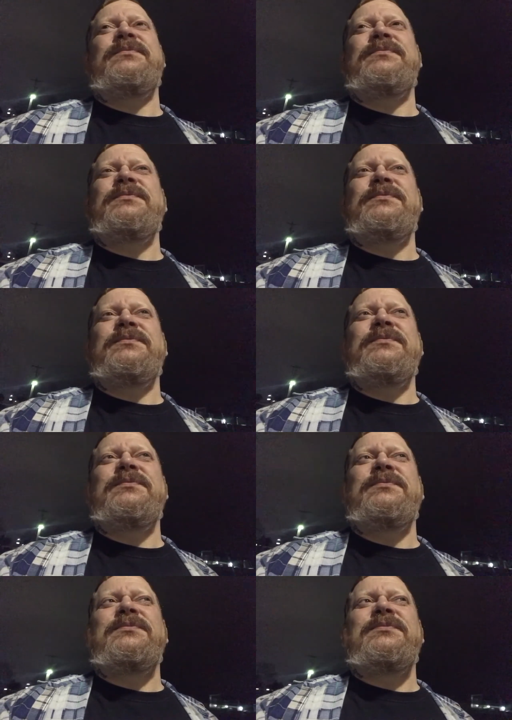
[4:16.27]

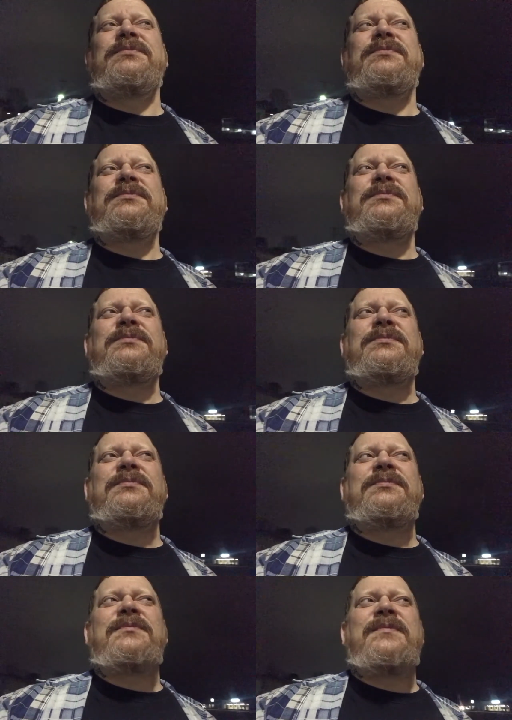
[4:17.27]

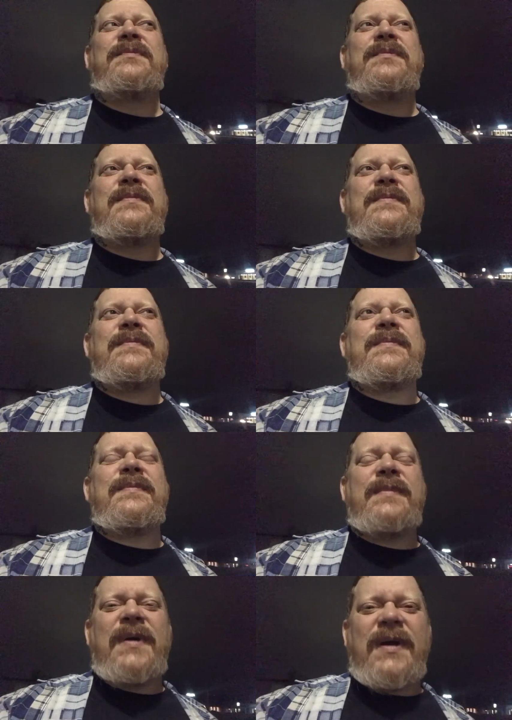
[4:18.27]

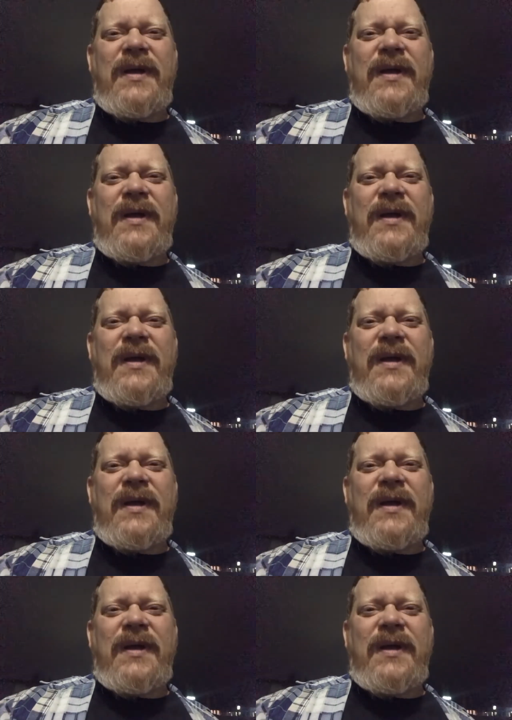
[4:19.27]
Nobody speaks.